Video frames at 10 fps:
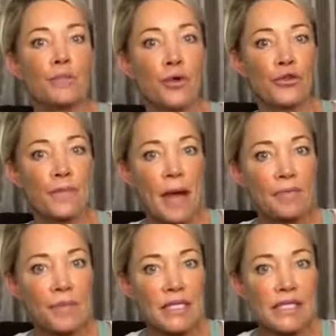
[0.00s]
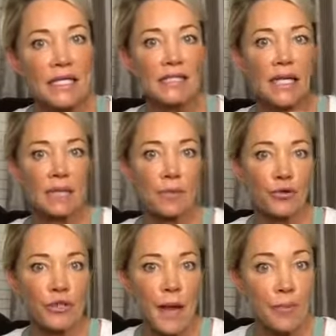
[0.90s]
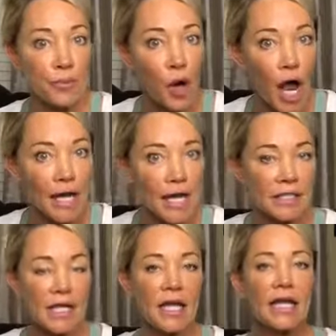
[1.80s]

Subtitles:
both about business and both about products,